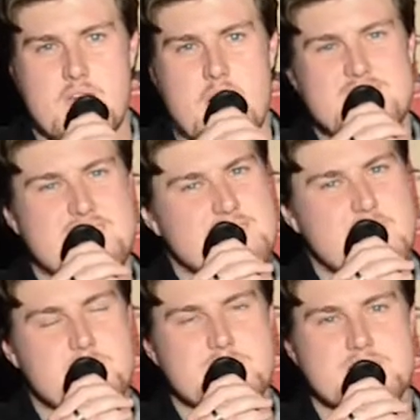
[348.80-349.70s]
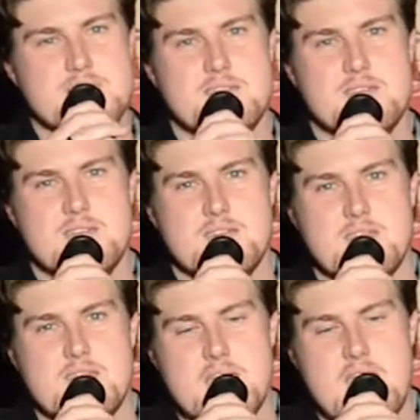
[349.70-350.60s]
I'm in the slips.
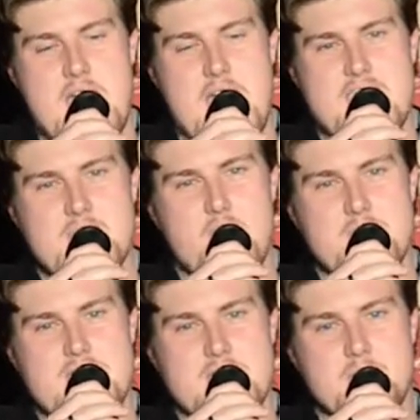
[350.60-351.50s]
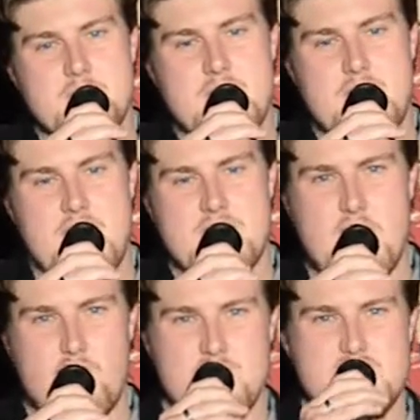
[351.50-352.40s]
And I bowl medium. And the
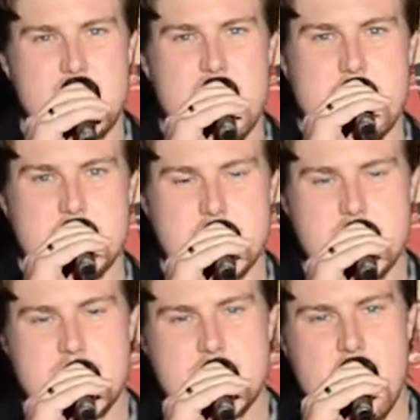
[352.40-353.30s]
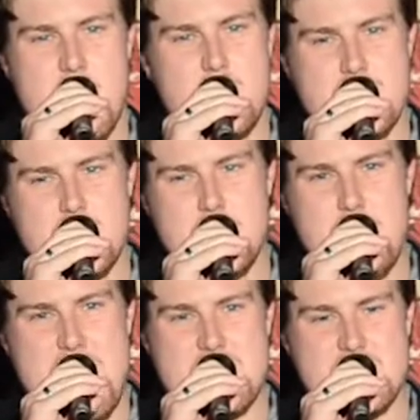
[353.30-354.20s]
girl will just be like, I want your
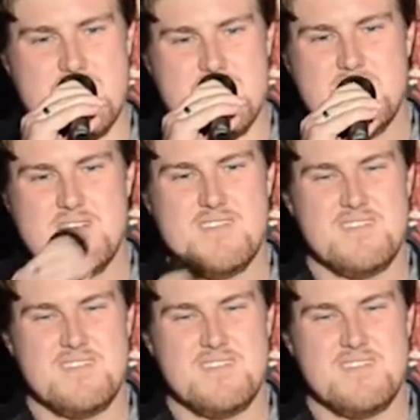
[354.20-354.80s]
baggy green.